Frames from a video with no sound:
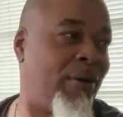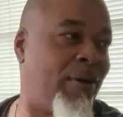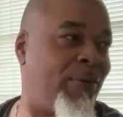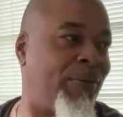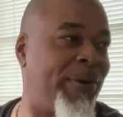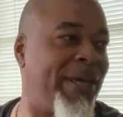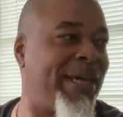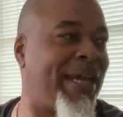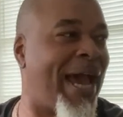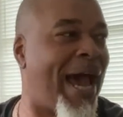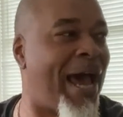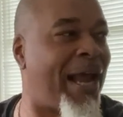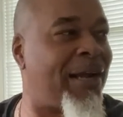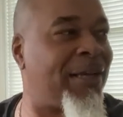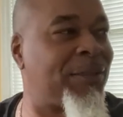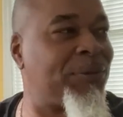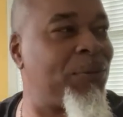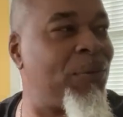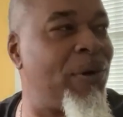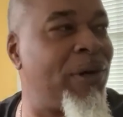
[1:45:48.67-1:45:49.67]
we got
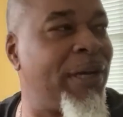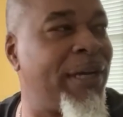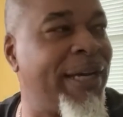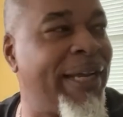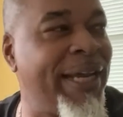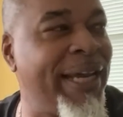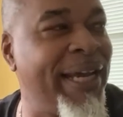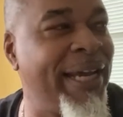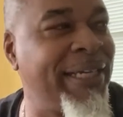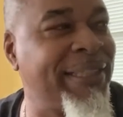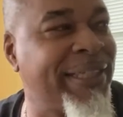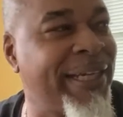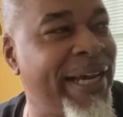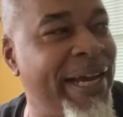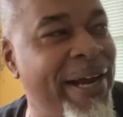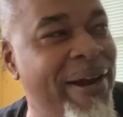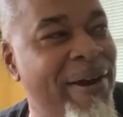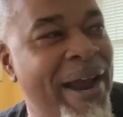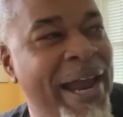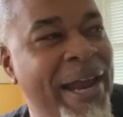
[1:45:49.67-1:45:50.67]
us one of these
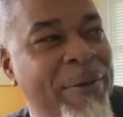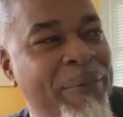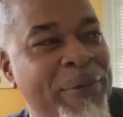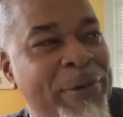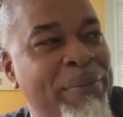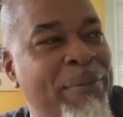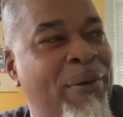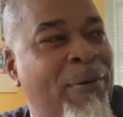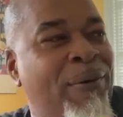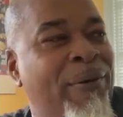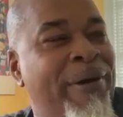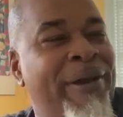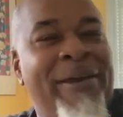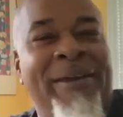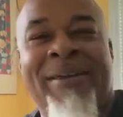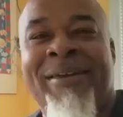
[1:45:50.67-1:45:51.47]
here, ain't we, boy?